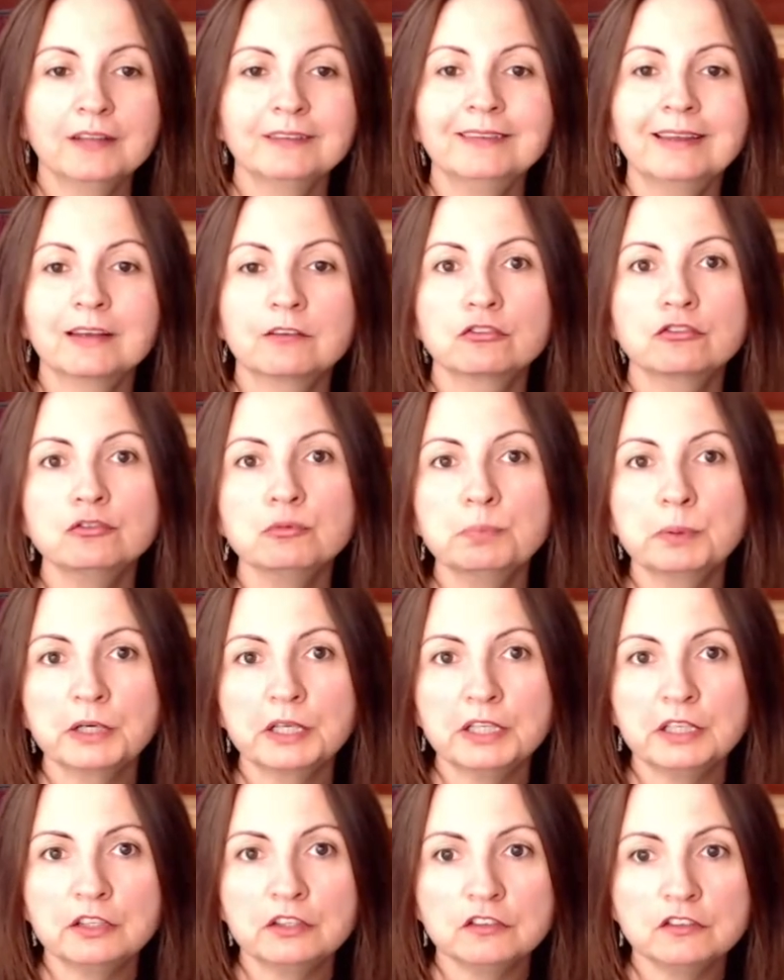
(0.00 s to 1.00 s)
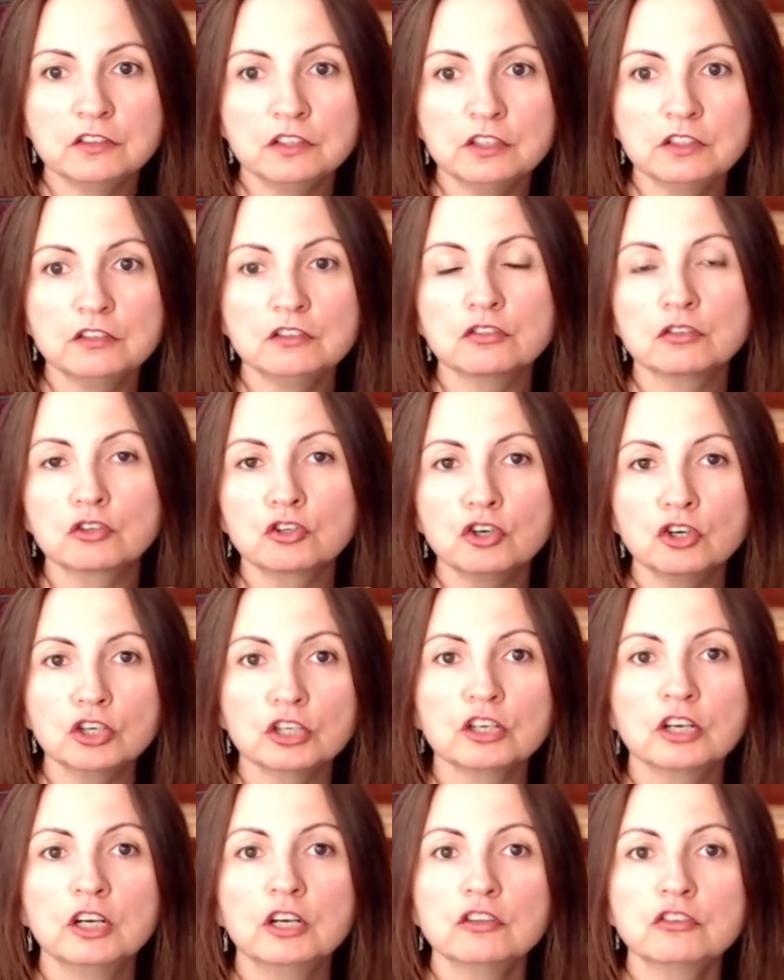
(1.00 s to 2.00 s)
They are super easy to
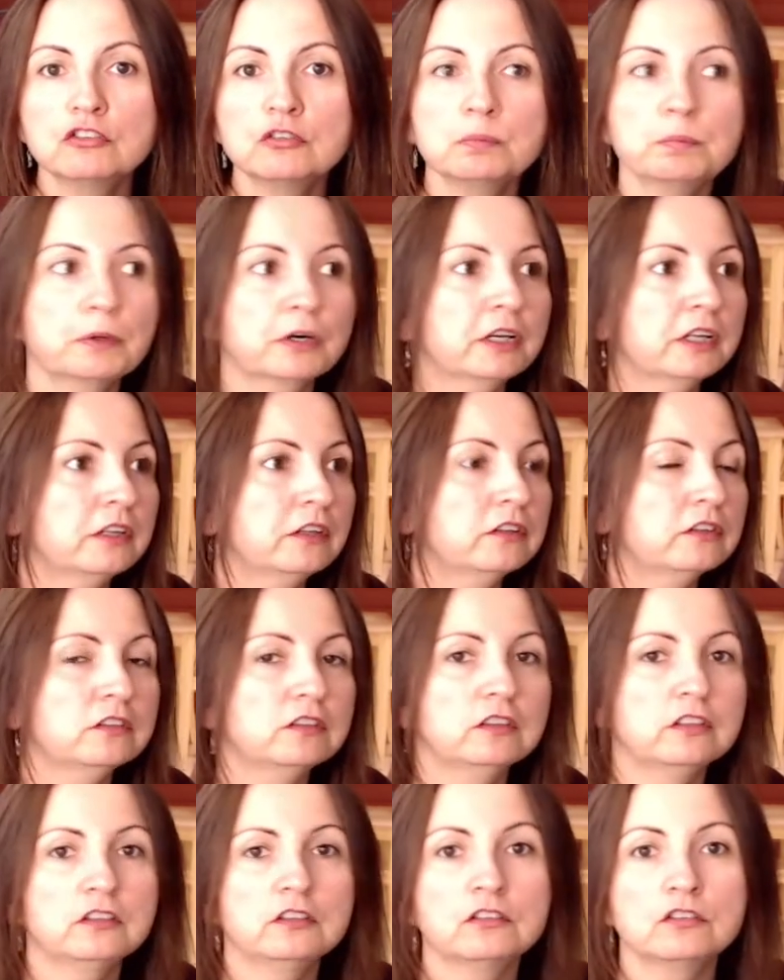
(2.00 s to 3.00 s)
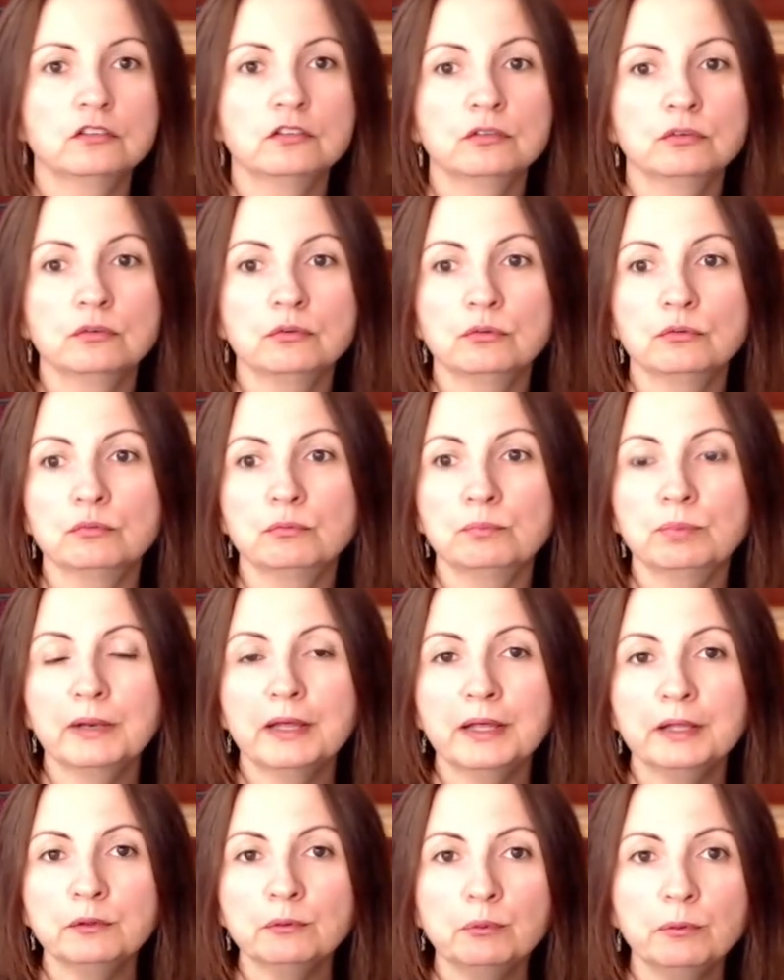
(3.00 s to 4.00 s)
cook, super easy to
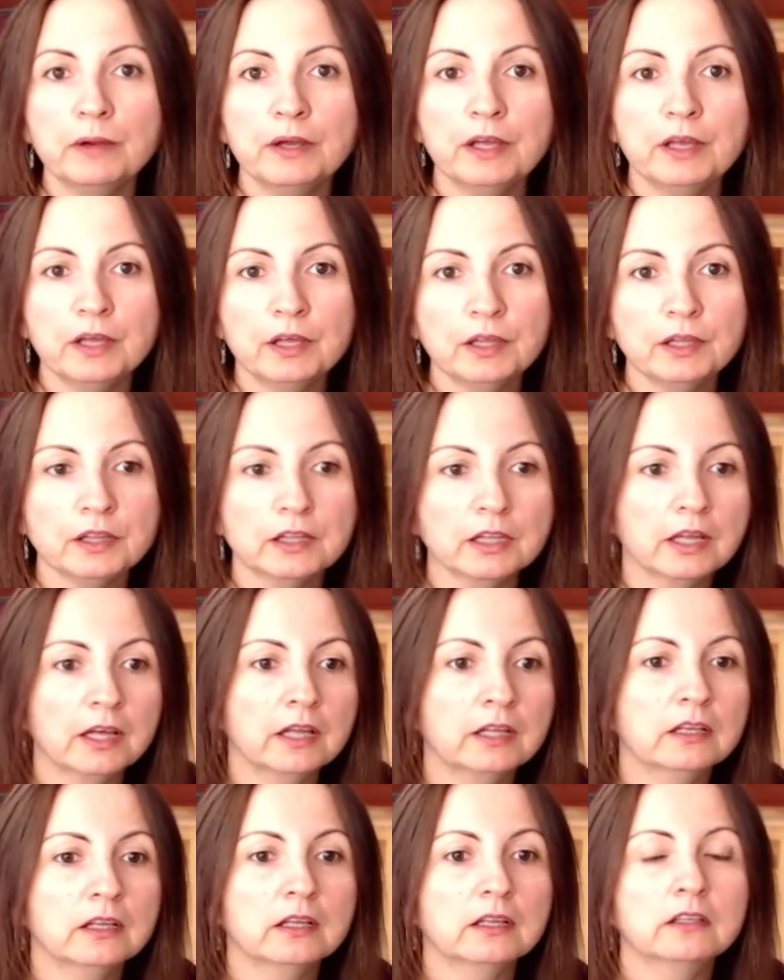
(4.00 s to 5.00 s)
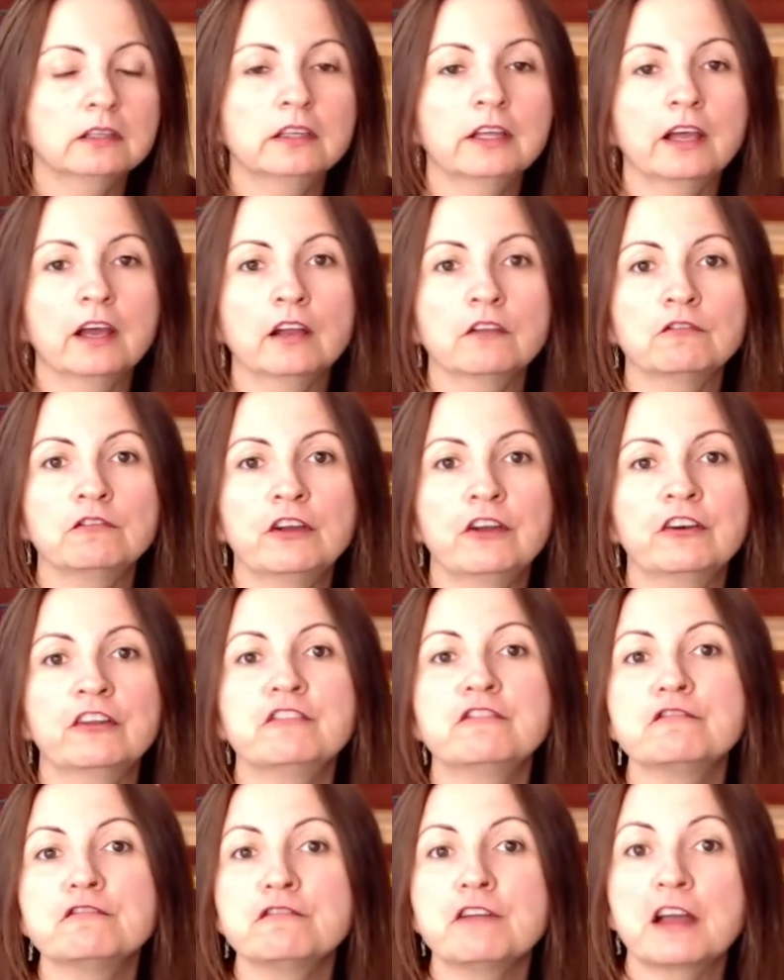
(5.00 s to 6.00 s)
blend with, and they are
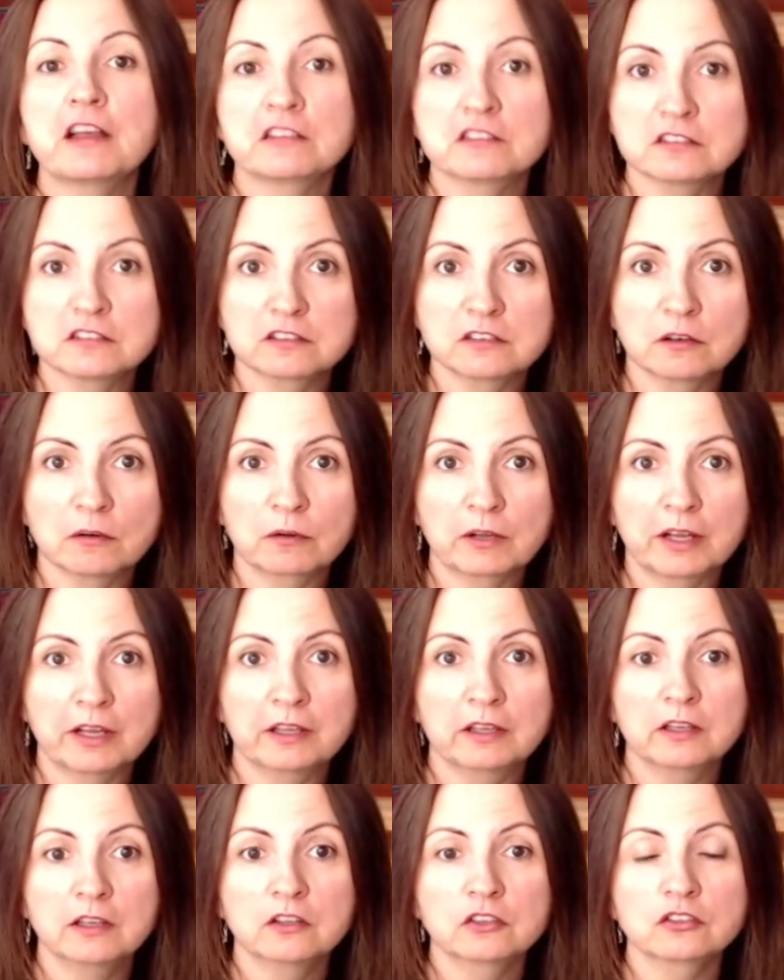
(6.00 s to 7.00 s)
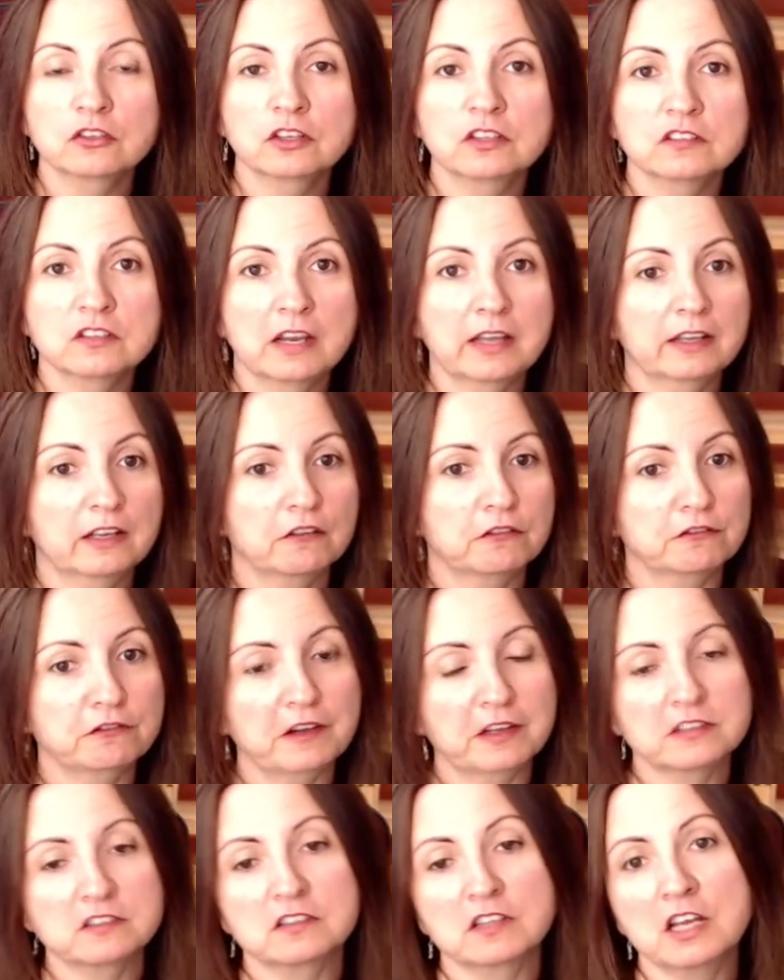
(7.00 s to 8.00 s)
very fast, okay? So it's like a
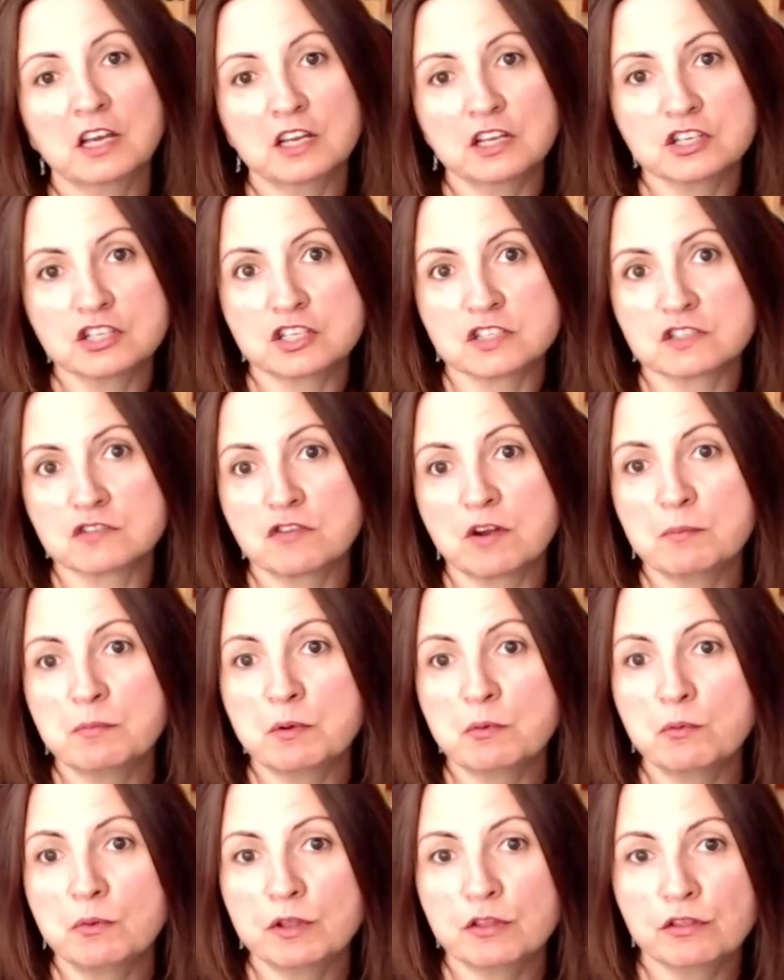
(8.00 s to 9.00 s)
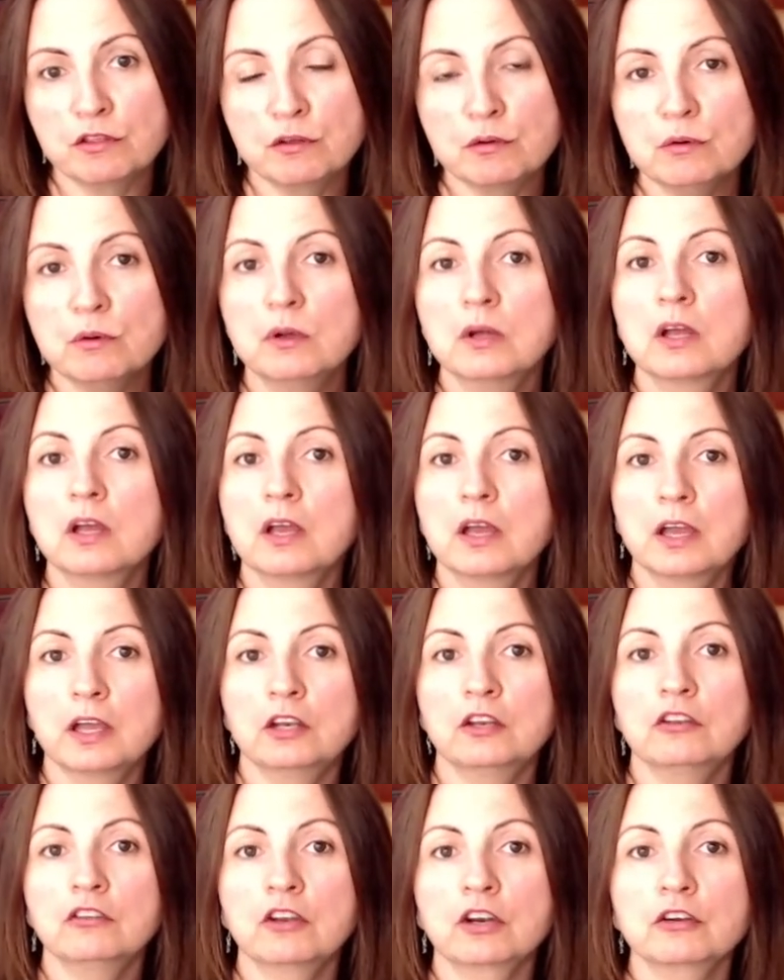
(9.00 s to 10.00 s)
fast lunch. Just grab it with you
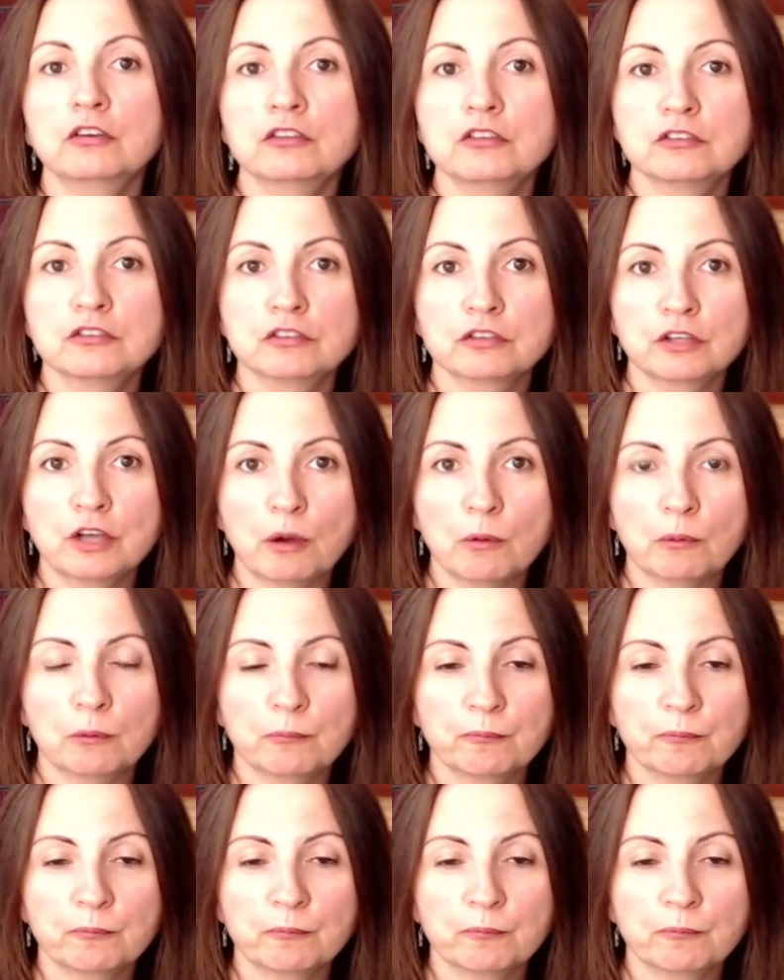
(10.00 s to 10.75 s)
and you're good to go.